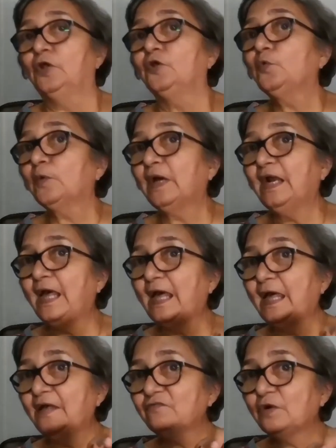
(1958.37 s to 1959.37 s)
You can
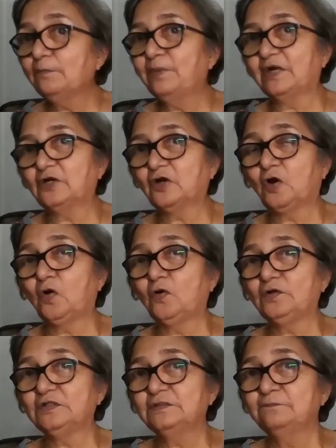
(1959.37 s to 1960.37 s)
have a blood
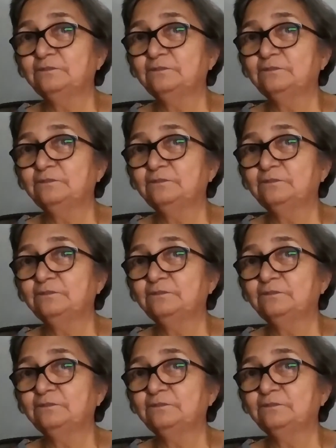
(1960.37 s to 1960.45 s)
clot